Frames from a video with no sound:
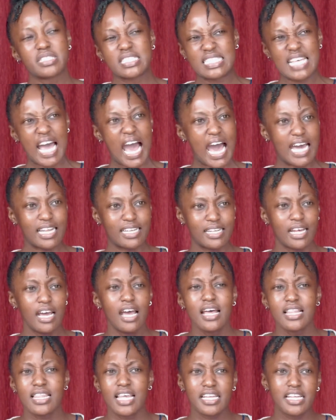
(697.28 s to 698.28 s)
sad.
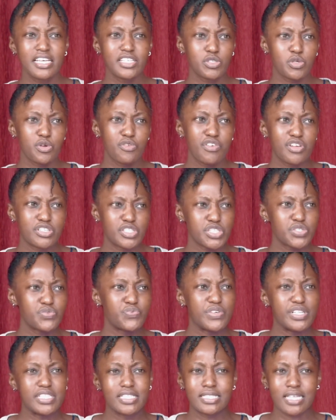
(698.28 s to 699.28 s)
There are days you even just
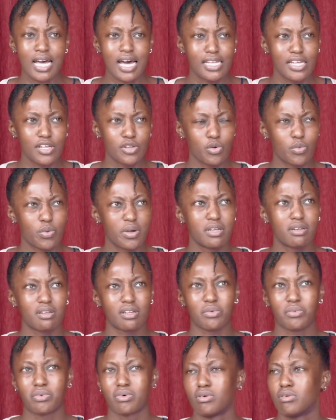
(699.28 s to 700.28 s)
feel sad and you're
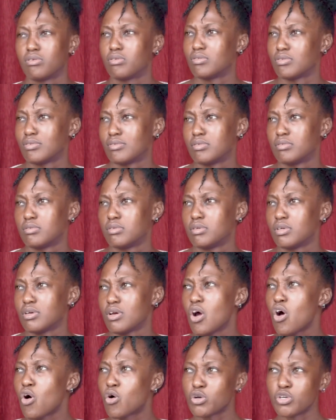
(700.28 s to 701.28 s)
wondering...
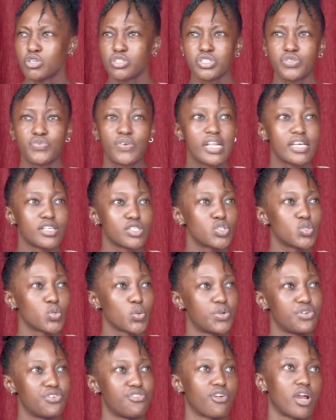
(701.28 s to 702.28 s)
Or you're just feeling
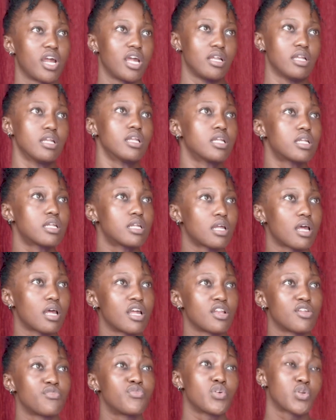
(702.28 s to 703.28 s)
so drained.
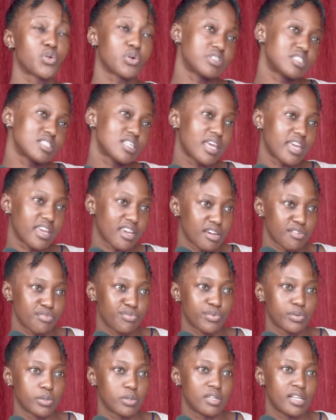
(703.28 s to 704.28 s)
And if you're not
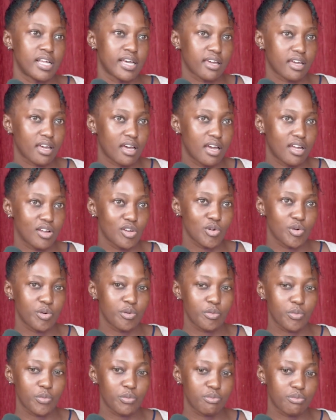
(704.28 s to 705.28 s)
careful, like I
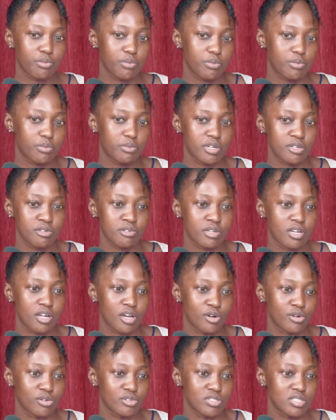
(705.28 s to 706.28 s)
know when
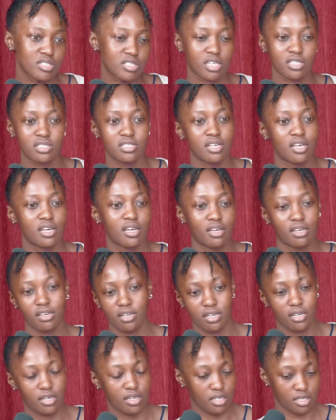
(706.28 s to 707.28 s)
I was starting
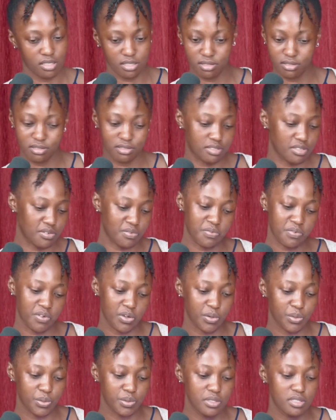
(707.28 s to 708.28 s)
in the
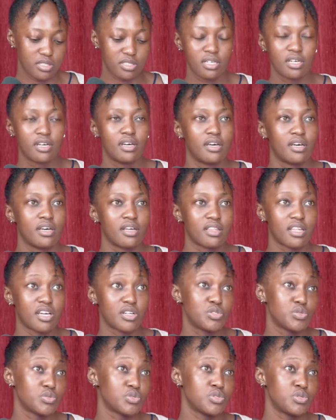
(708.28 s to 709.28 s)
field,
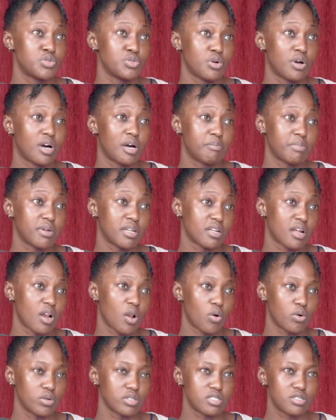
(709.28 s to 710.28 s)
that used to happen a
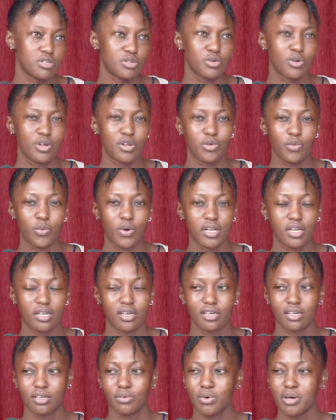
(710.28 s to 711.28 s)
lot, and you
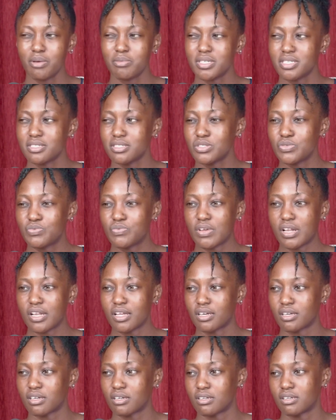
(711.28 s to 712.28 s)
wonder, why am I just
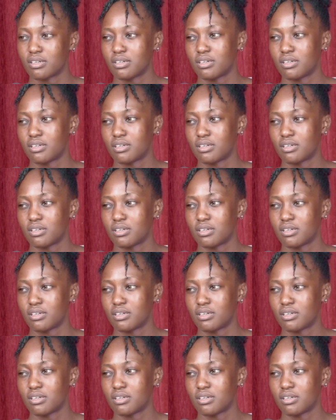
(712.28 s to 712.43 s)
feeling,